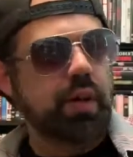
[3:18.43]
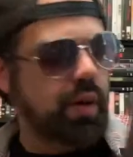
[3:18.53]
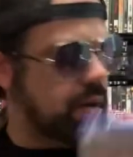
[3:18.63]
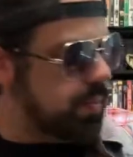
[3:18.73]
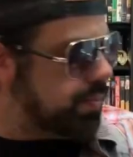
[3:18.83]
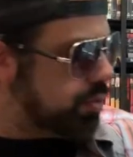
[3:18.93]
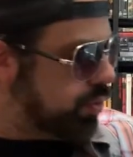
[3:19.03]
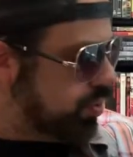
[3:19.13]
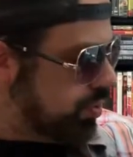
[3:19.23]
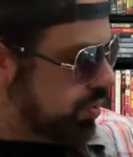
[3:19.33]

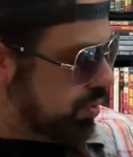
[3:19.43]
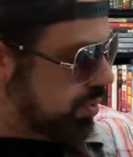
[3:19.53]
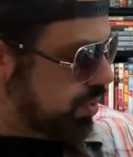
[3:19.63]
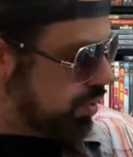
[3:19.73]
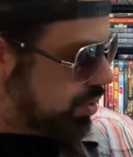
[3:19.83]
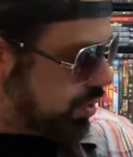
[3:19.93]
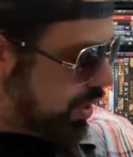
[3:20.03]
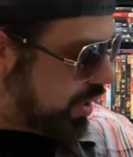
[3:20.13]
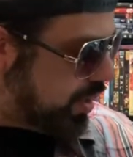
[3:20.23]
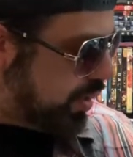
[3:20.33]
2
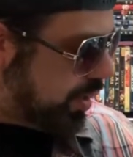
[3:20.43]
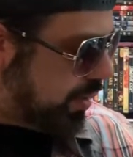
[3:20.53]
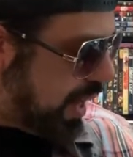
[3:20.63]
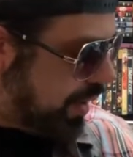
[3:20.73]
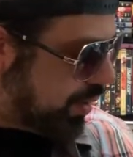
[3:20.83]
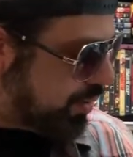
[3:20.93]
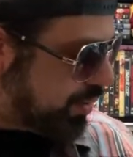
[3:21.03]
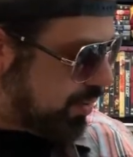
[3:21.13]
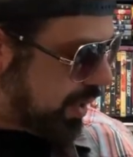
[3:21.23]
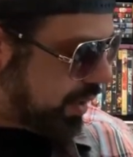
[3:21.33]
great add-ons
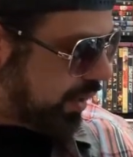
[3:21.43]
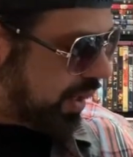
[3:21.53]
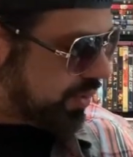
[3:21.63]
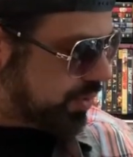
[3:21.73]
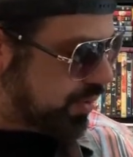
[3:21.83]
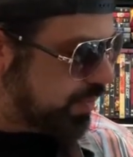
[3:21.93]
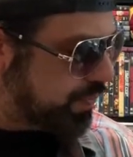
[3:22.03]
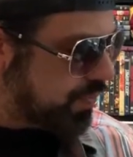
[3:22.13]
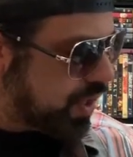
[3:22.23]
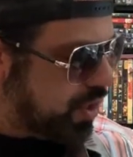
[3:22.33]
to my collection.
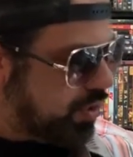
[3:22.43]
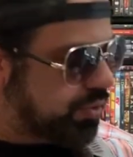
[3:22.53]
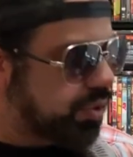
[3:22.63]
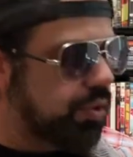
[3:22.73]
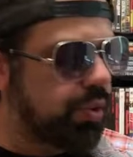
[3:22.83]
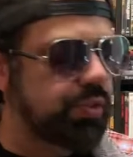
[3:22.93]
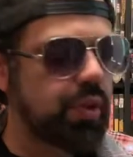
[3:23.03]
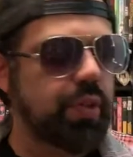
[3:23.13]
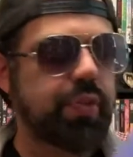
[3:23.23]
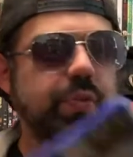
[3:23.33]
So those
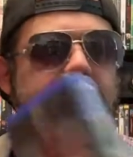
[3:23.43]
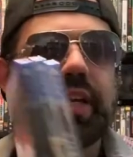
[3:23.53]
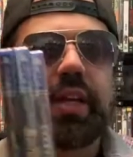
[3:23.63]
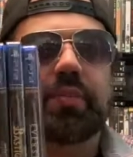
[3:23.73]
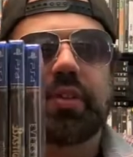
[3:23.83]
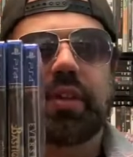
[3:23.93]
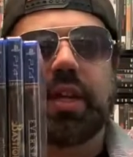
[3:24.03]
are the 3 games that